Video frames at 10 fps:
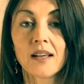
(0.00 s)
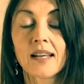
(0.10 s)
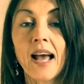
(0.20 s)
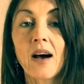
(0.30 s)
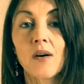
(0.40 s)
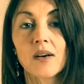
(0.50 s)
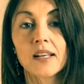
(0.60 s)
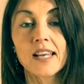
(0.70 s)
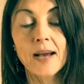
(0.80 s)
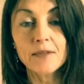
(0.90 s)
Now,
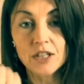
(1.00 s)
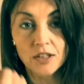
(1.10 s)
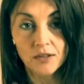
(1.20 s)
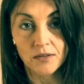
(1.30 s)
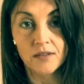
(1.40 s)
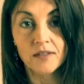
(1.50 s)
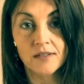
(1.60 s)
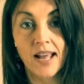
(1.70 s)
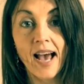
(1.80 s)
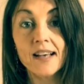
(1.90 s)
Neptune
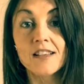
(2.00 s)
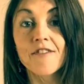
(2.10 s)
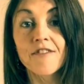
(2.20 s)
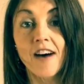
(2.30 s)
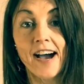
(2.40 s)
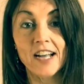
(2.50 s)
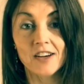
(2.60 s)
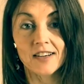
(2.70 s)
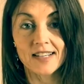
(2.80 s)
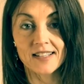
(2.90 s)
has a
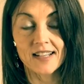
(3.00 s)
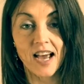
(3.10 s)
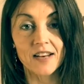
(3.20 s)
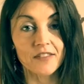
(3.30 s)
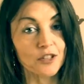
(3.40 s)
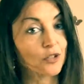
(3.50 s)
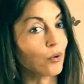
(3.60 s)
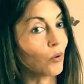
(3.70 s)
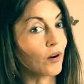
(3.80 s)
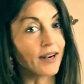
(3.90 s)
fire inside of its
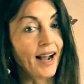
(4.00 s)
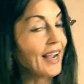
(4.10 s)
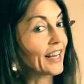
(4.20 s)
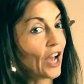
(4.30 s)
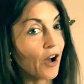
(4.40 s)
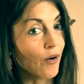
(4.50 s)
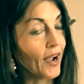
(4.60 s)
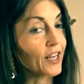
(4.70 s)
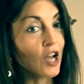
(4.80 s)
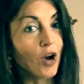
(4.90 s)
core. And I
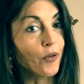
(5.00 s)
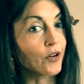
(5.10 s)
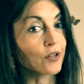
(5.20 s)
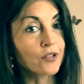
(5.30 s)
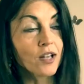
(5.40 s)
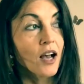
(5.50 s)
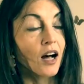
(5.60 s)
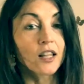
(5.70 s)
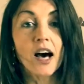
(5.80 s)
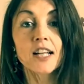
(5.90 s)
know there's
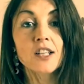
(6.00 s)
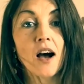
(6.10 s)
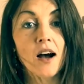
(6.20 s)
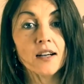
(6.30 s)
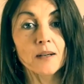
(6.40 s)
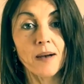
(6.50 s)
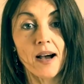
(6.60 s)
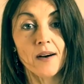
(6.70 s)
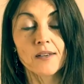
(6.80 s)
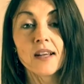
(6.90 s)
a lot of talk
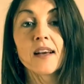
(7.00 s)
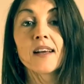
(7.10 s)
about